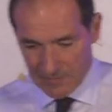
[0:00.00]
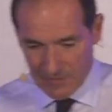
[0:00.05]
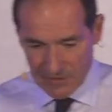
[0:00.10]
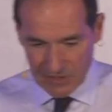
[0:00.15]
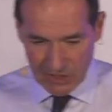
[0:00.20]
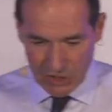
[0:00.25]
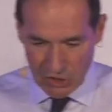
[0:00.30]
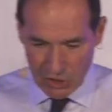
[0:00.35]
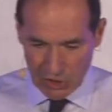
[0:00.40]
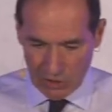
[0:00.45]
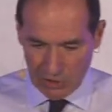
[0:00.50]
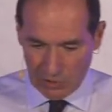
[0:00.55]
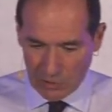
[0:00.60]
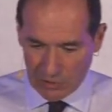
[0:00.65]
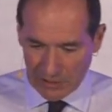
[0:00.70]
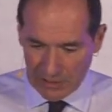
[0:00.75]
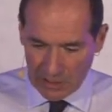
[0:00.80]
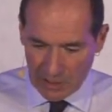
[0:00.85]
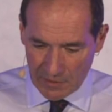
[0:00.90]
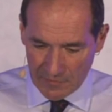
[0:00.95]
a physician
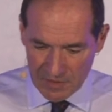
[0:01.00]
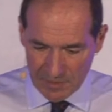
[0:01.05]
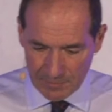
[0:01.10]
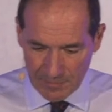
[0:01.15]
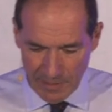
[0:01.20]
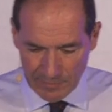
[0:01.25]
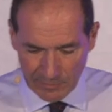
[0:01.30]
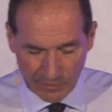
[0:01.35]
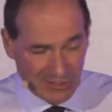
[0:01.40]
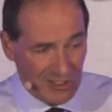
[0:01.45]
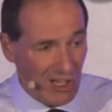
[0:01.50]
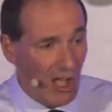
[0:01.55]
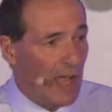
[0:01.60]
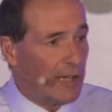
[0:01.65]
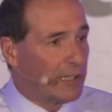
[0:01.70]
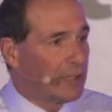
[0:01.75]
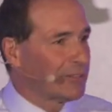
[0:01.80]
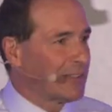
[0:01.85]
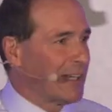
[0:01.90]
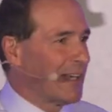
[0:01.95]
looking after people
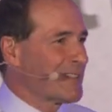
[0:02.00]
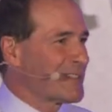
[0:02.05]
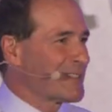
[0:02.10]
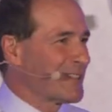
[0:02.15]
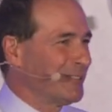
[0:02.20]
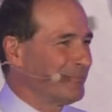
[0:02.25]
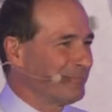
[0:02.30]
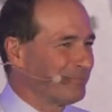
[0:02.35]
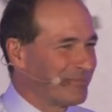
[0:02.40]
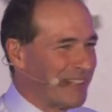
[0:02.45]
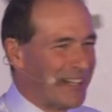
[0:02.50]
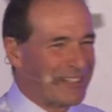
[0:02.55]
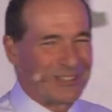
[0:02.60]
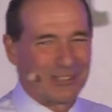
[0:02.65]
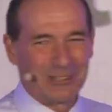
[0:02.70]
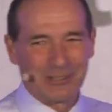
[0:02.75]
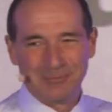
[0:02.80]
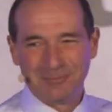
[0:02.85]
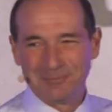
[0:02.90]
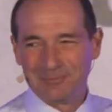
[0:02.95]
dying of cancer at
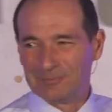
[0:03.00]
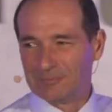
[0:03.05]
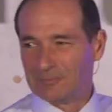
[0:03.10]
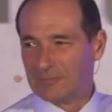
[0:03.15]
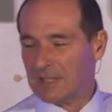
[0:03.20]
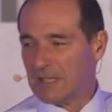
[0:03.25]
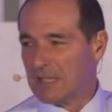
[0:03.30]
home.